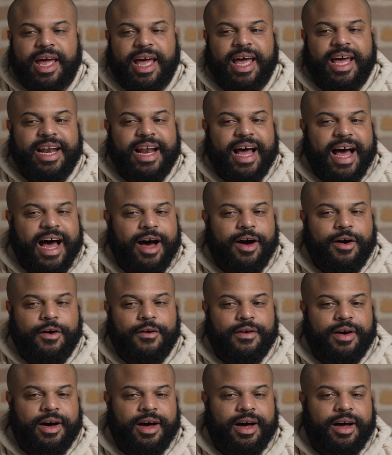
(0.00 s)
and
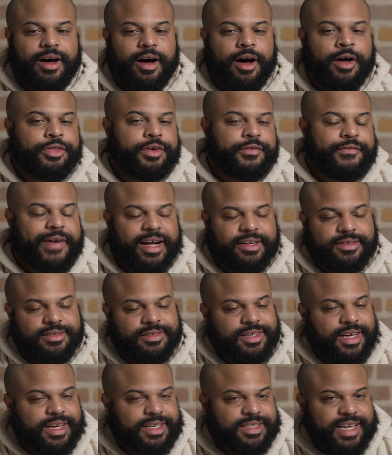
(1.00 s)
how uh, other
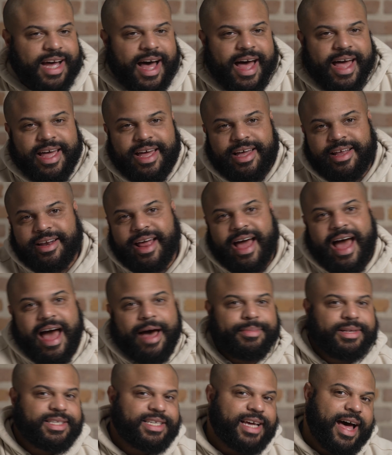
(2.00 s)
factors like diet,
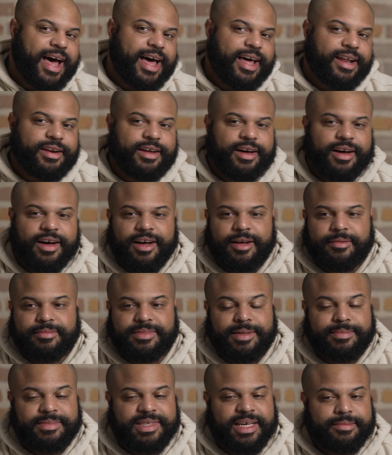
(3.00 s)
habitat,
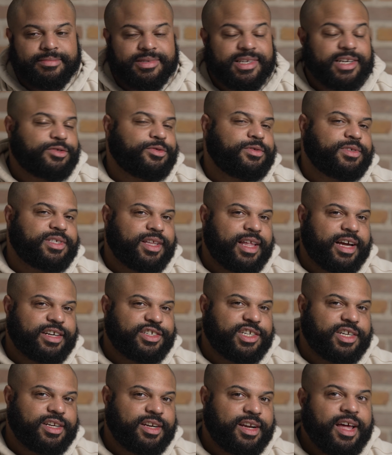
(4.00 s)
um, sometimes sexual
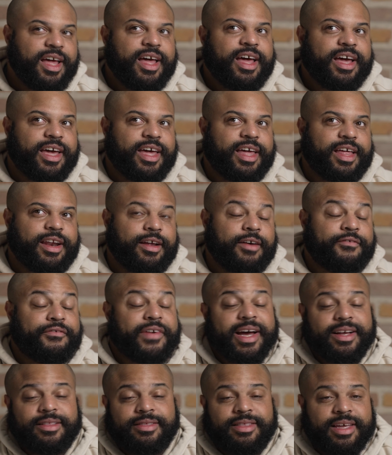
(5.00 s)
selection can
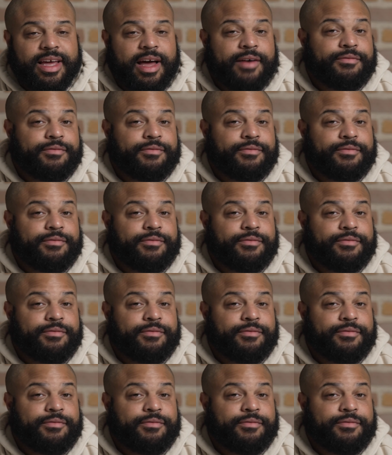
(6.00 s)
affect the